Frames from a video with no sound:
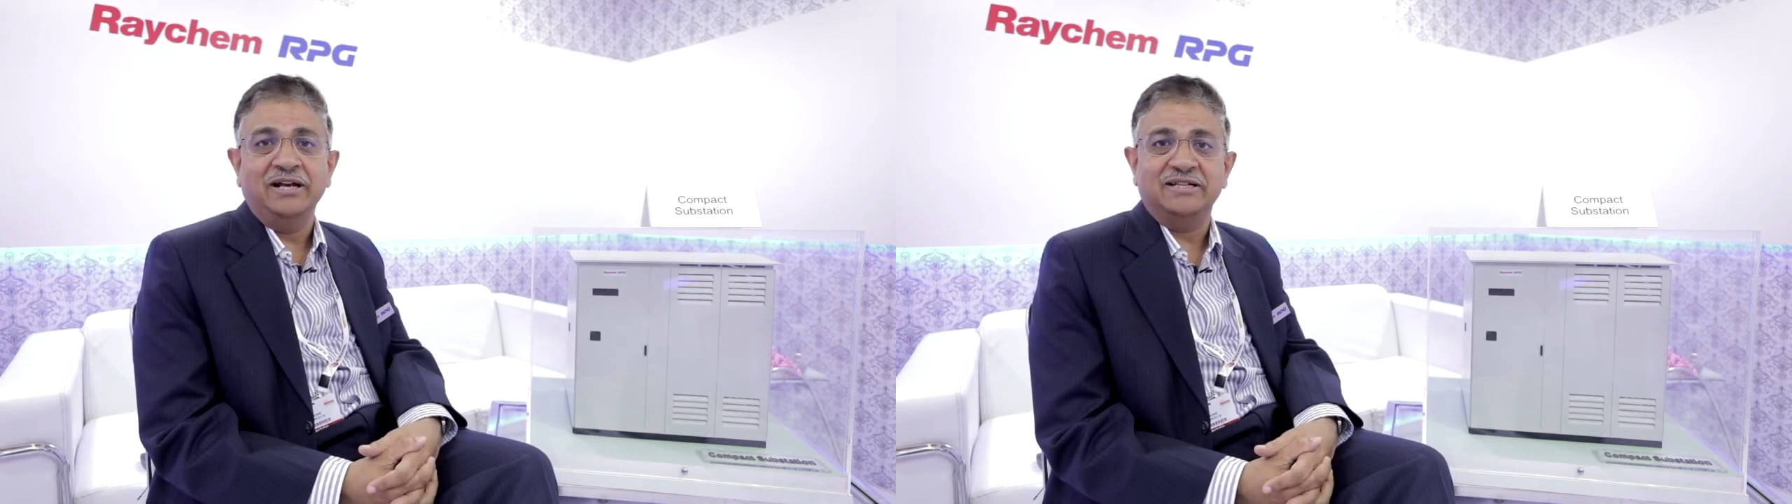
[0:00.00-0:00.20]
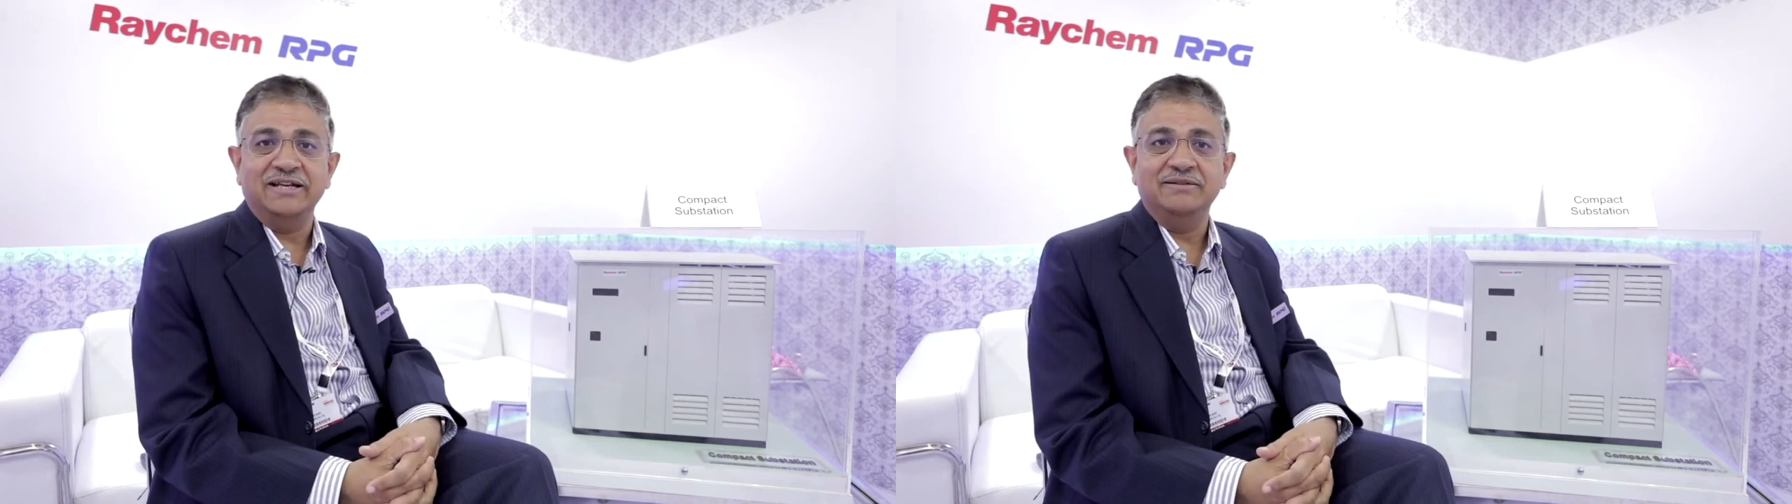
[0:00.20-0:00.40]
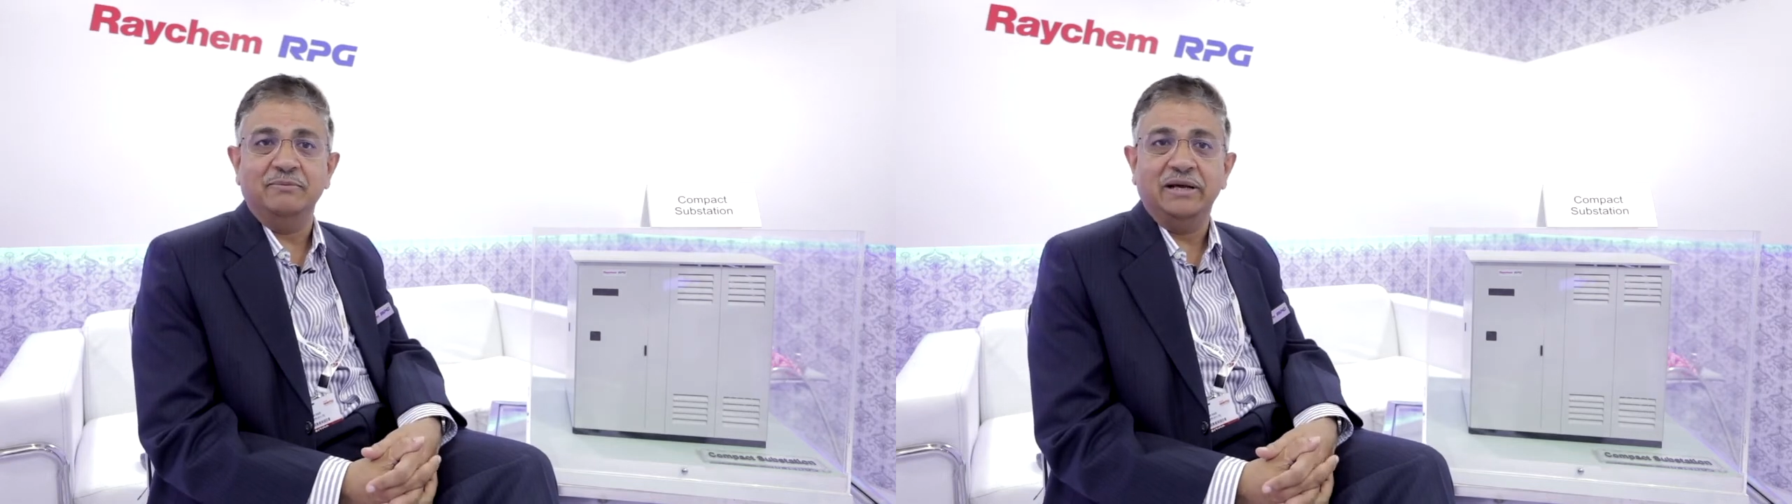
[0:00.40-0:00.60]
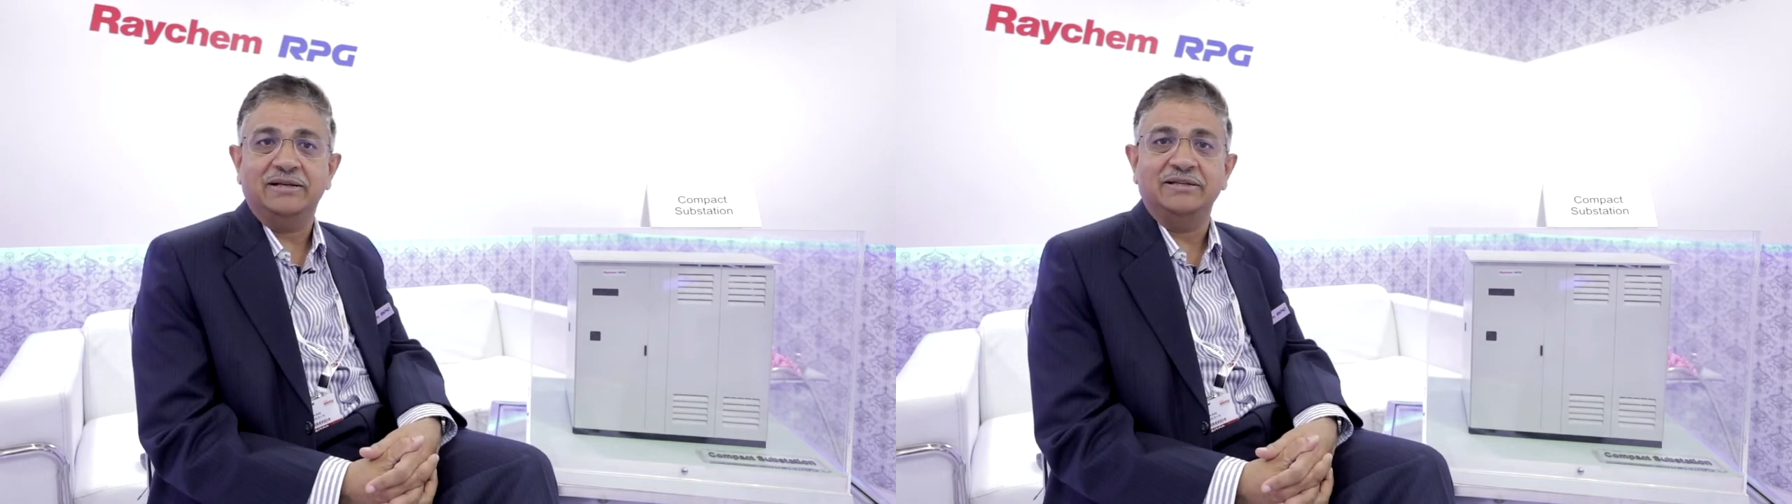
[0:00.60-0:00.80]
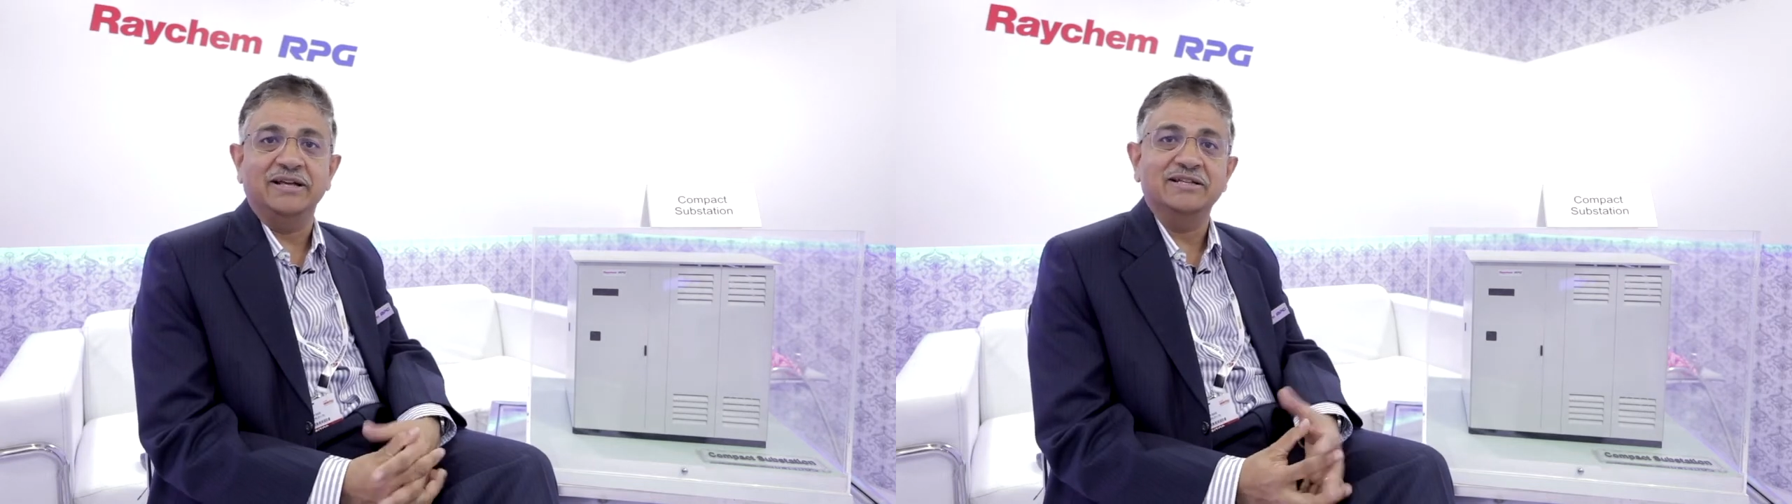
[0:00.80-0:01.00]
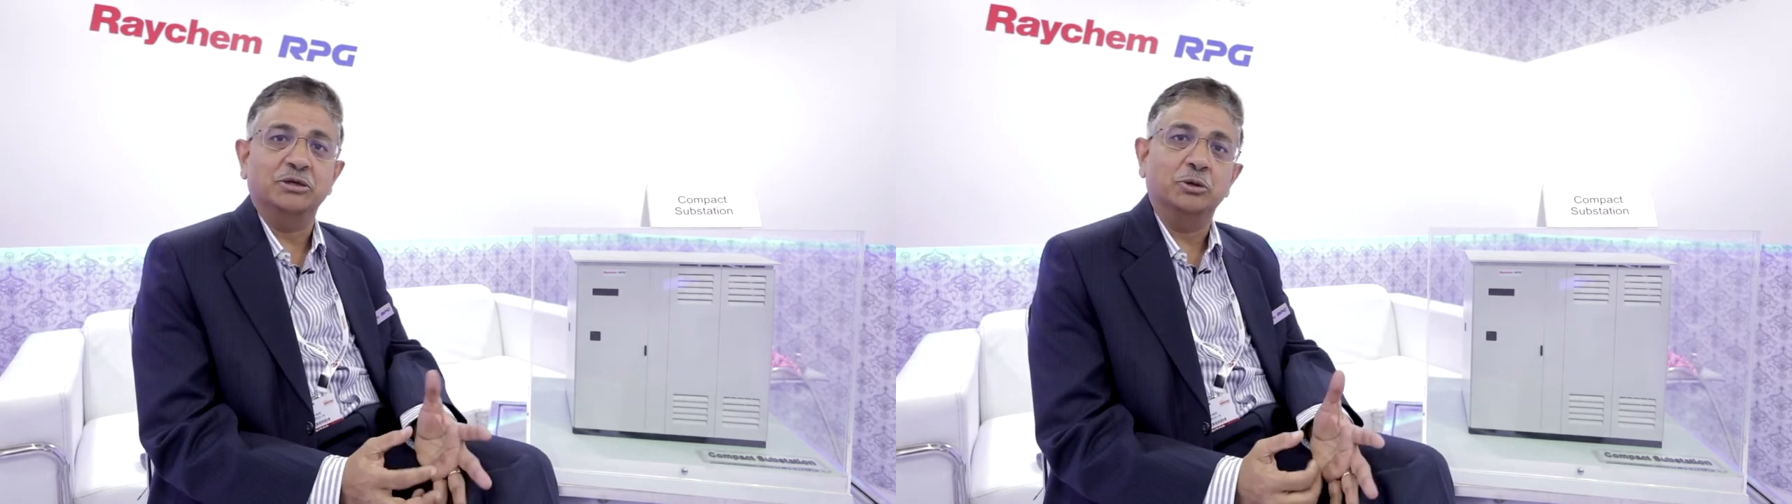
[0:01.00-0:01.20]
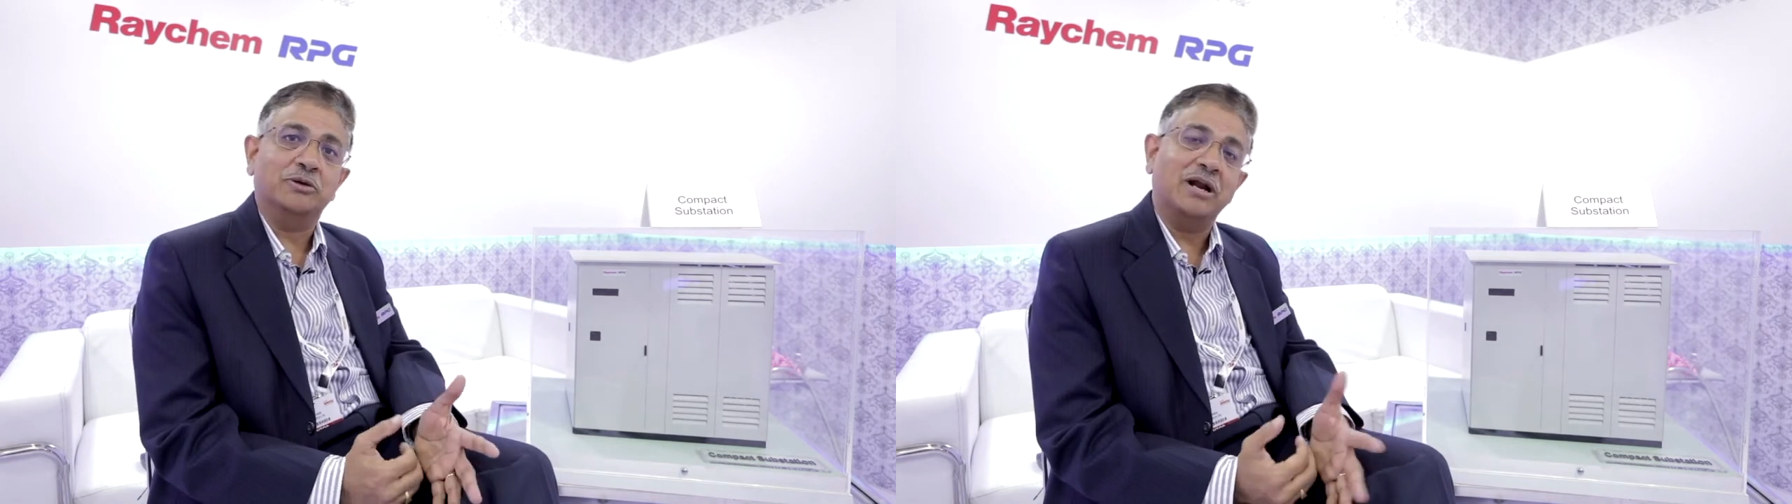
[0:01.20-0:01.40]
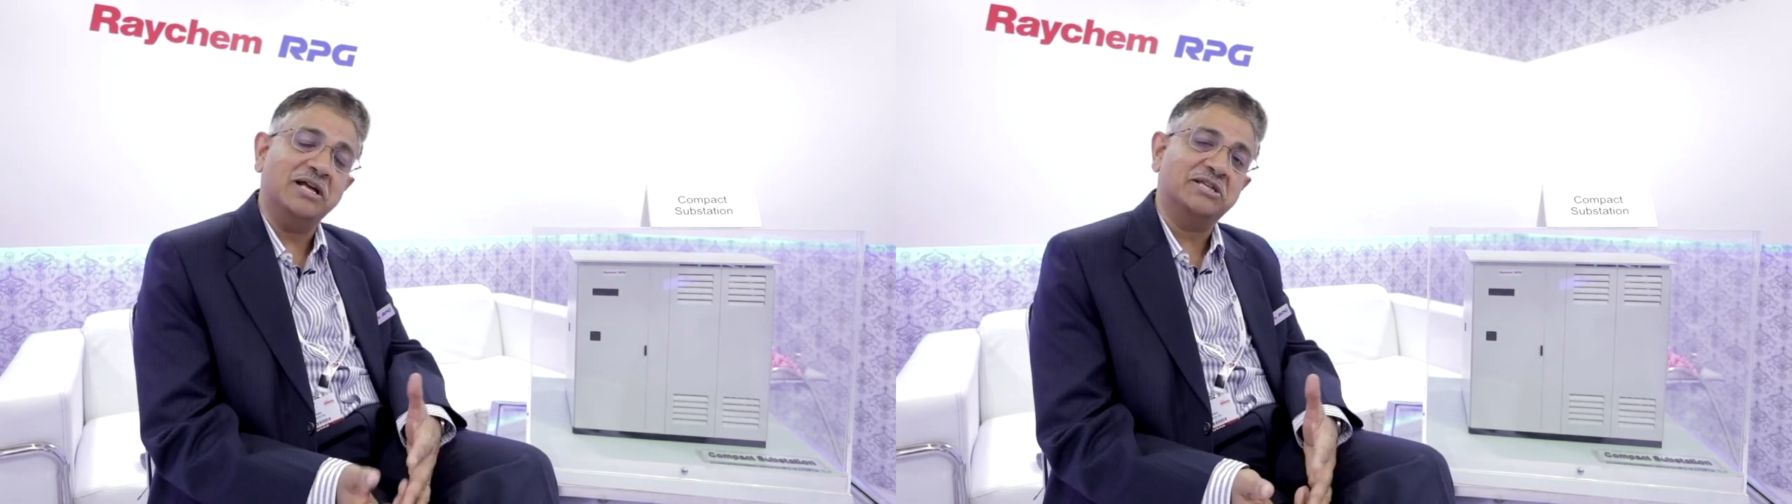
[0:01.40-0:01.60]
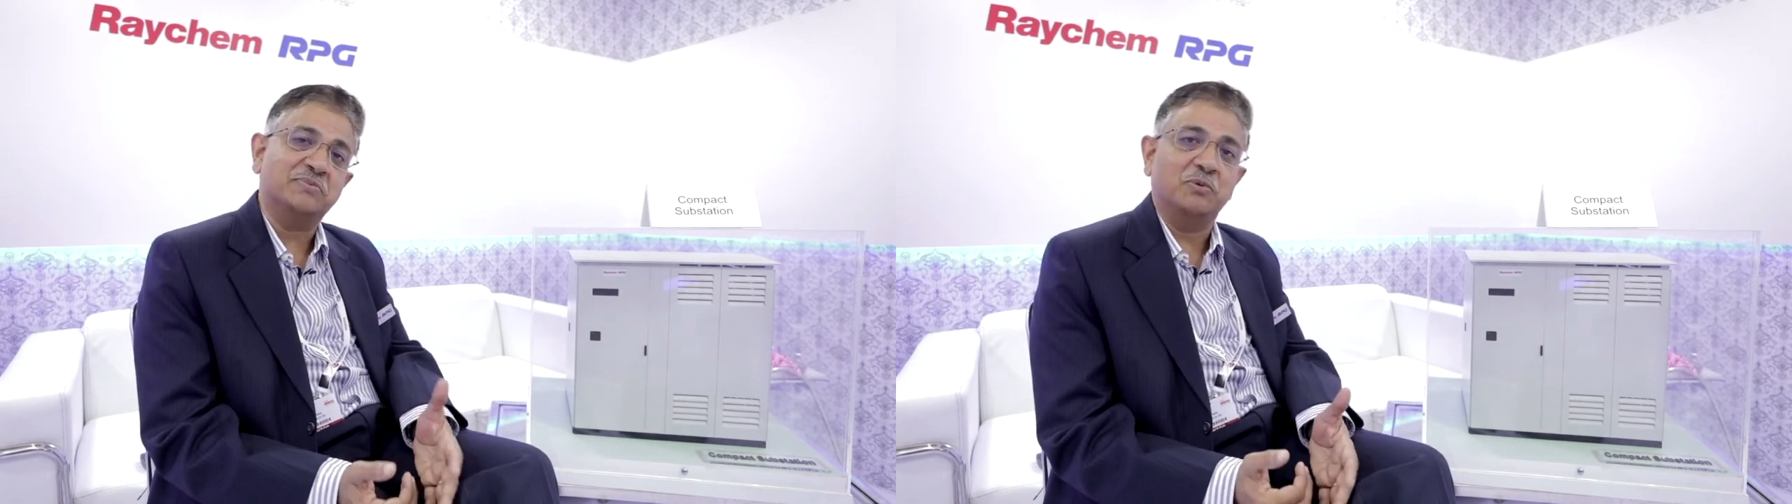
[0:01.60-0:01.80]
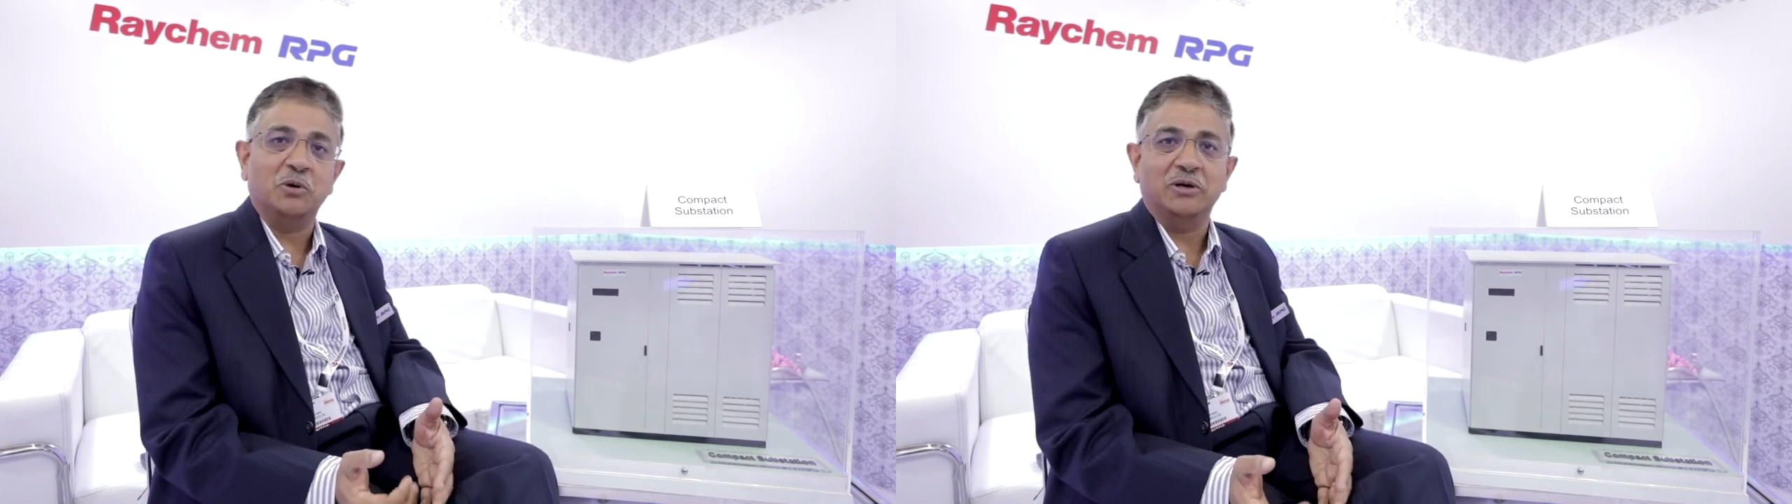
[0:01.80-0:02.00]
it e makes it easier to
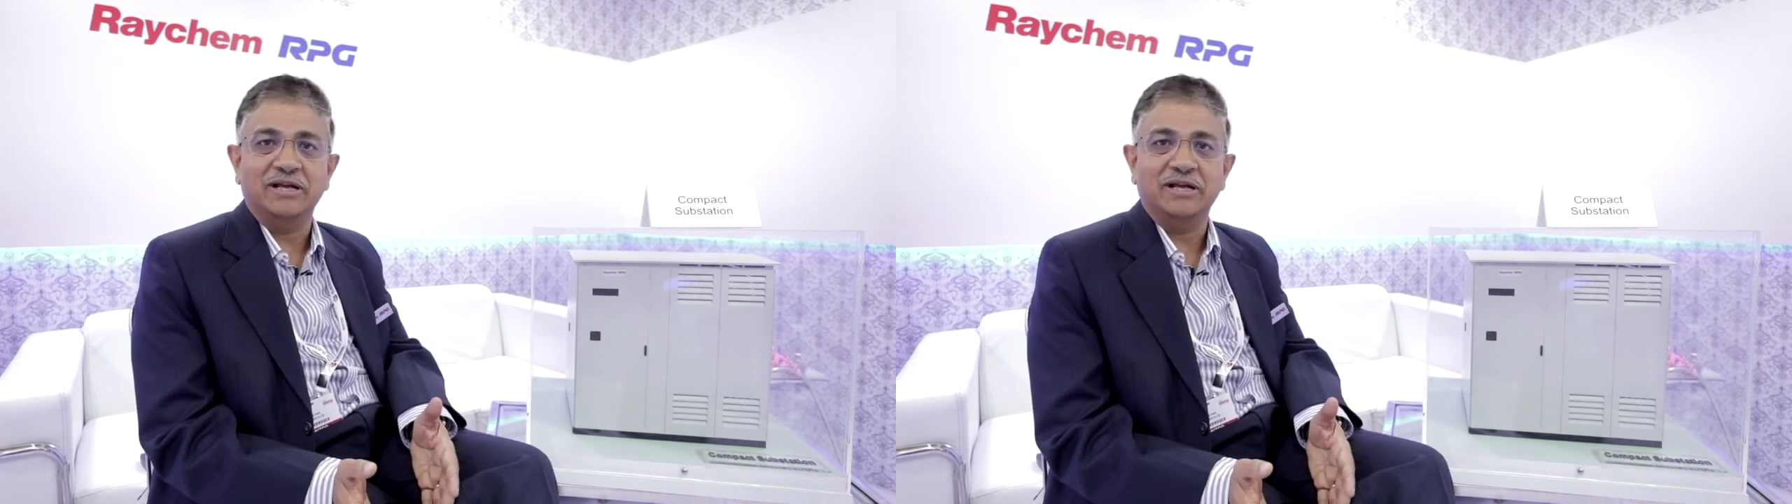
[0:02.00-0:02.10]
transport,